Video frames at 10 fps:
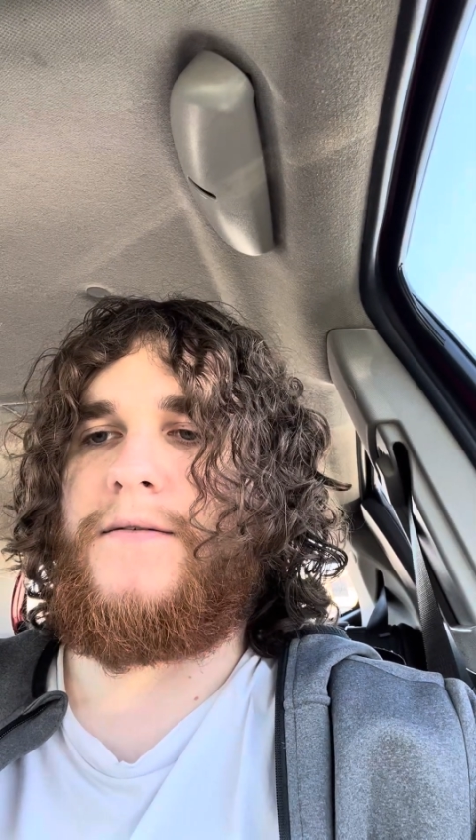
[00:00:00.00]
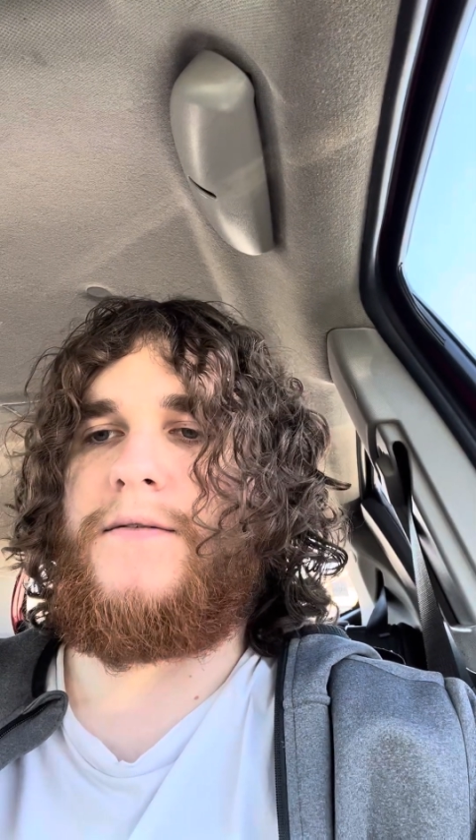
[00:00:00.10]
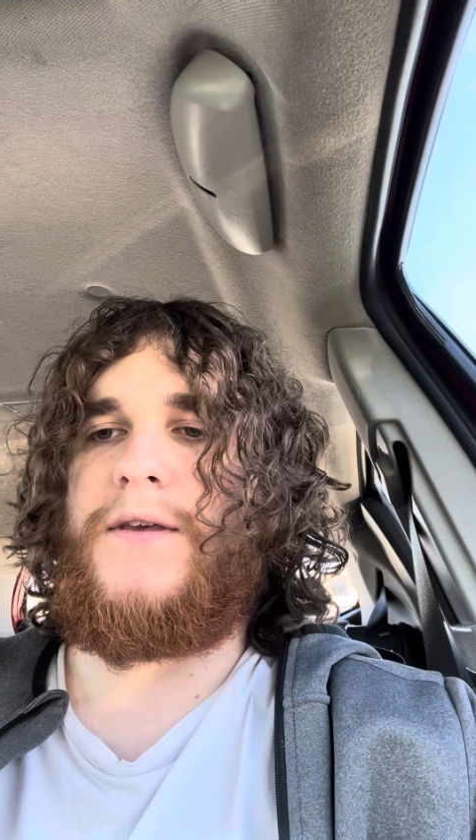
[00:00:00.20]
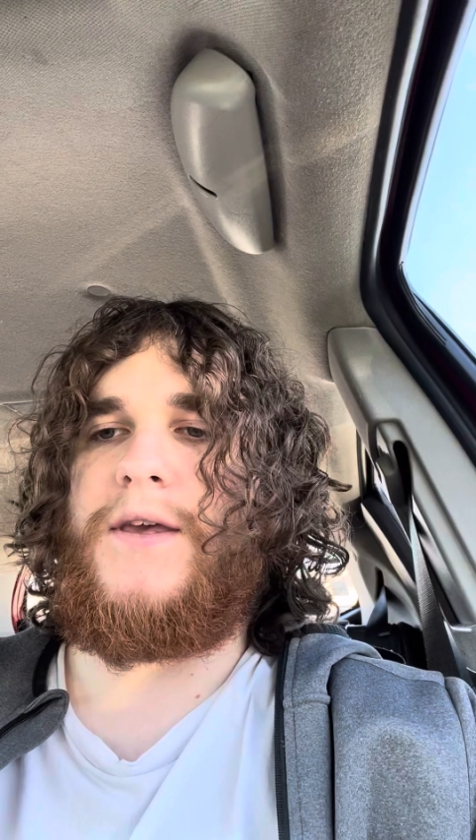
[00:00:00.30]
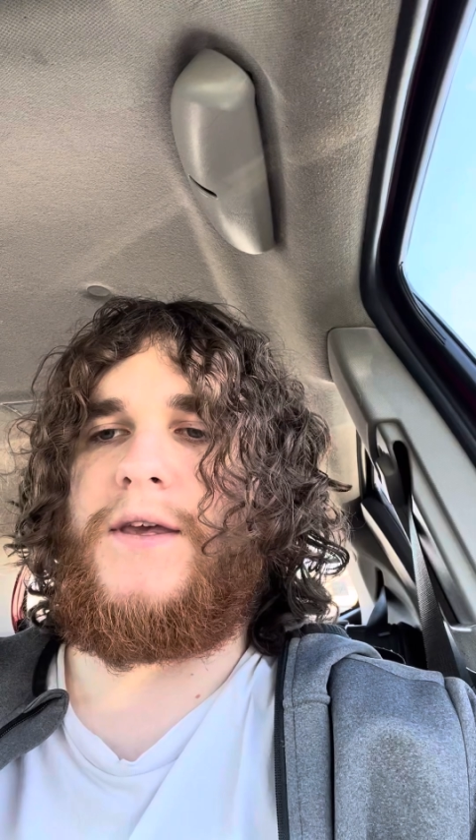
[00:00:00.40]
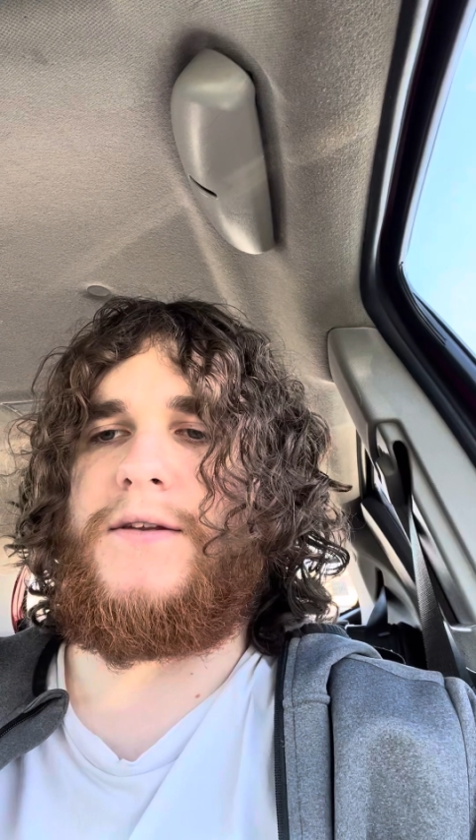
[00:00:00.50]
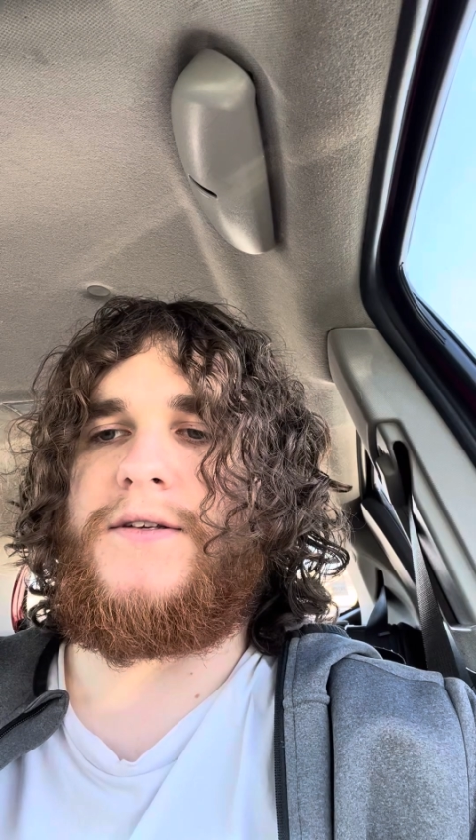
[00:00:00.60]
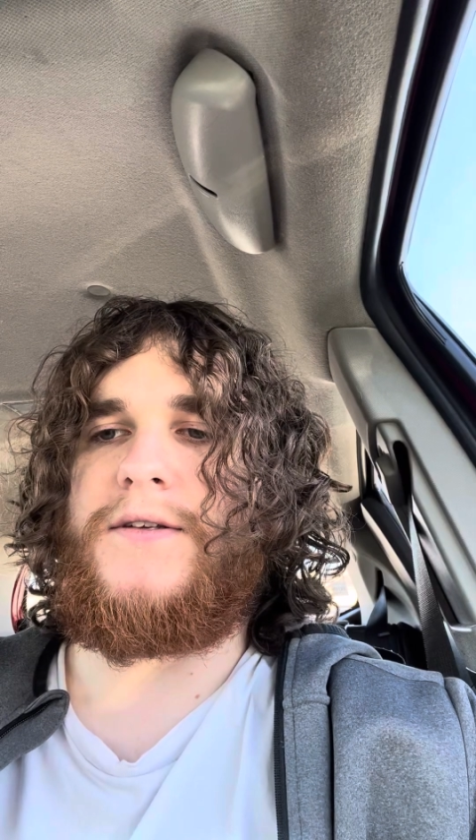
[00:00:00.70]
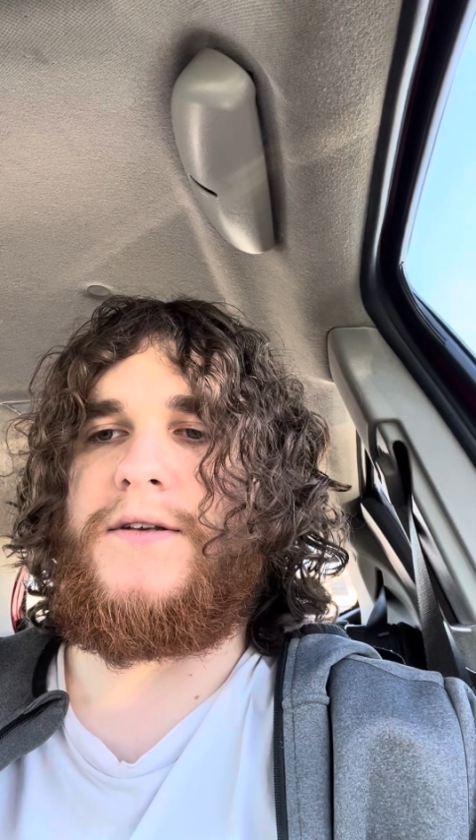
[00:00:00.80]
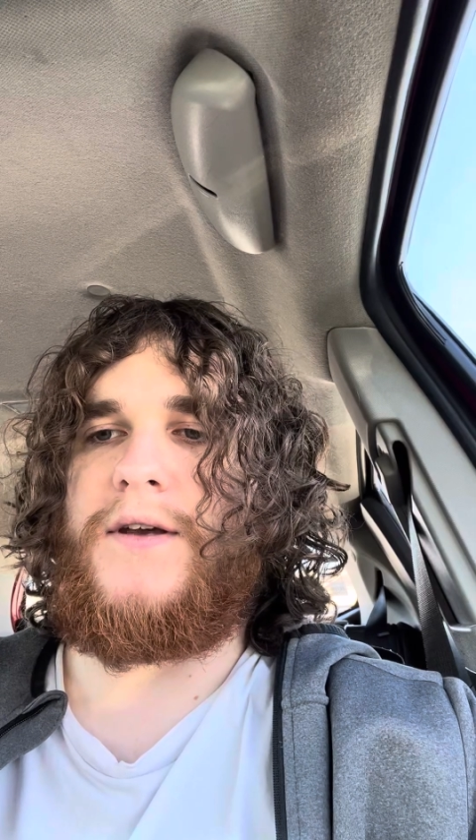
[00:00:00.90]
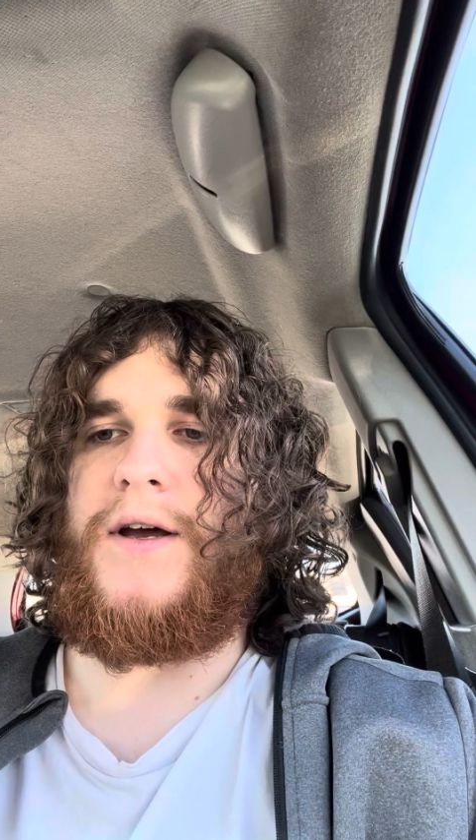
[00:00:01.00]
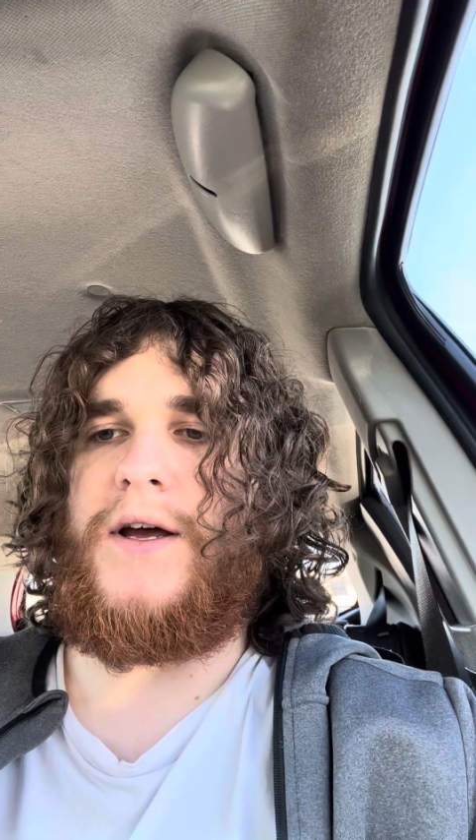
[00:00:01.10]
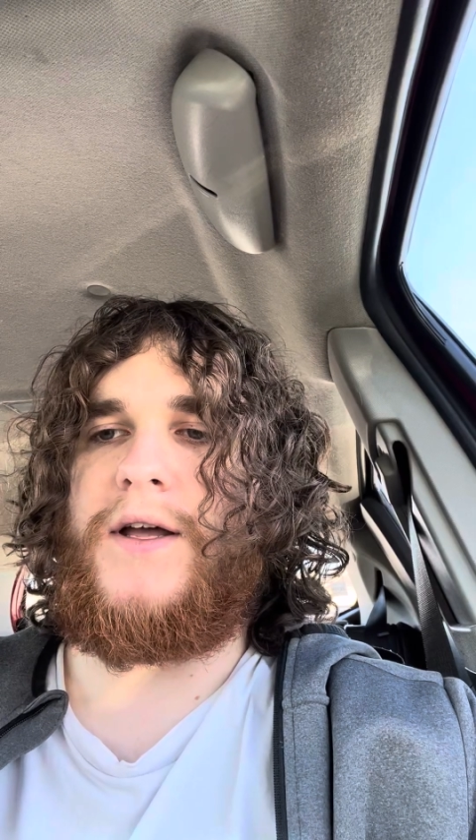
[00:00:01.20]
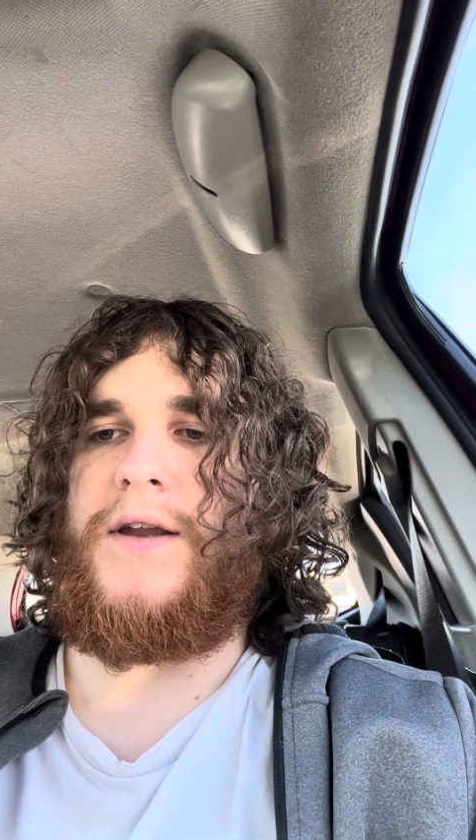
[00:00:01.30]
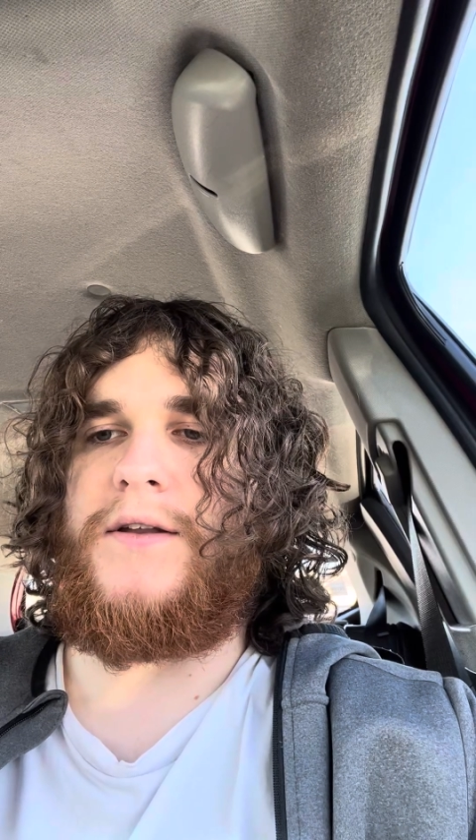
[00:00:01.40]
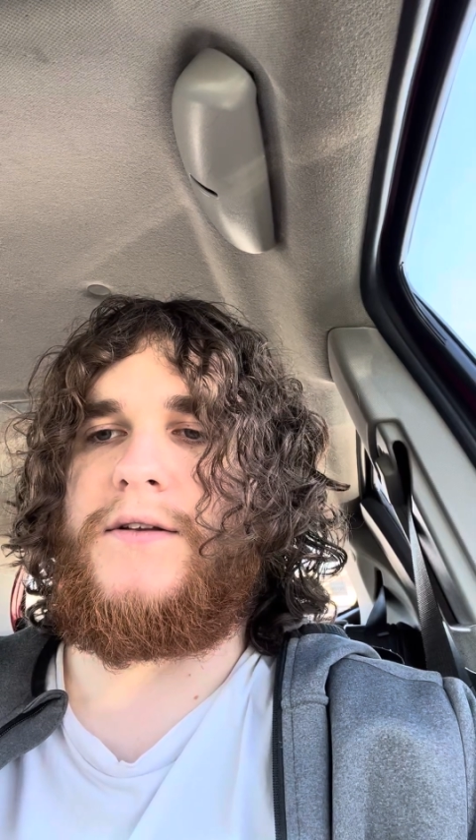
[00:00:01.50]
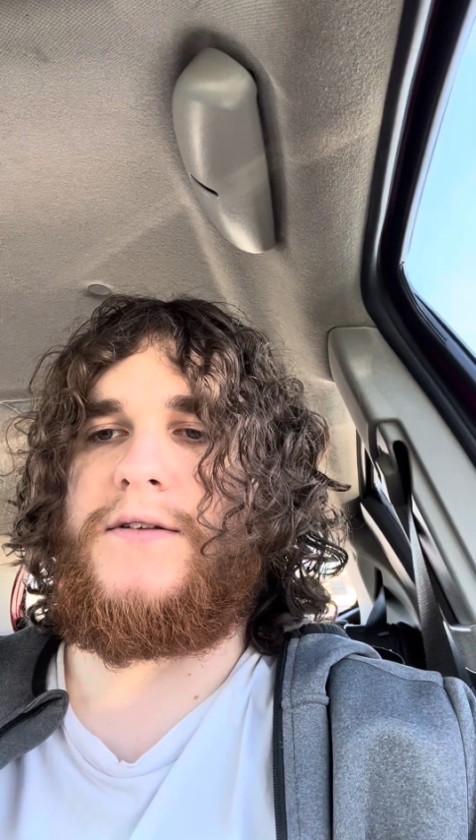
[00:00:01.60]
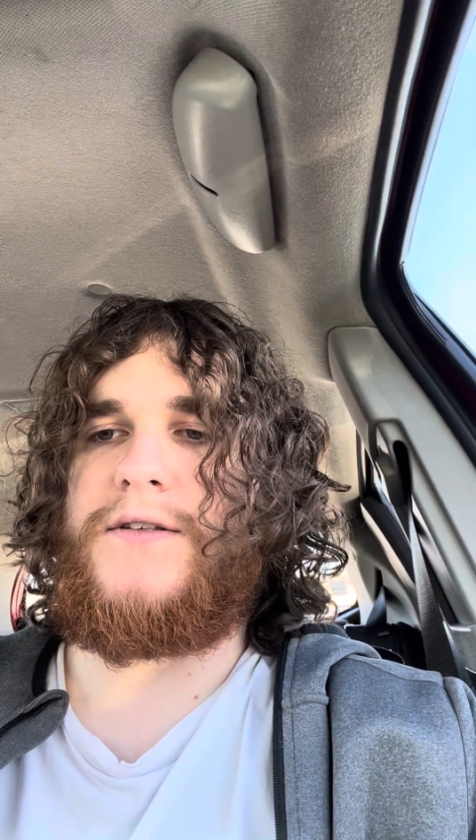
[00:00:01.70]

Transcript: heat on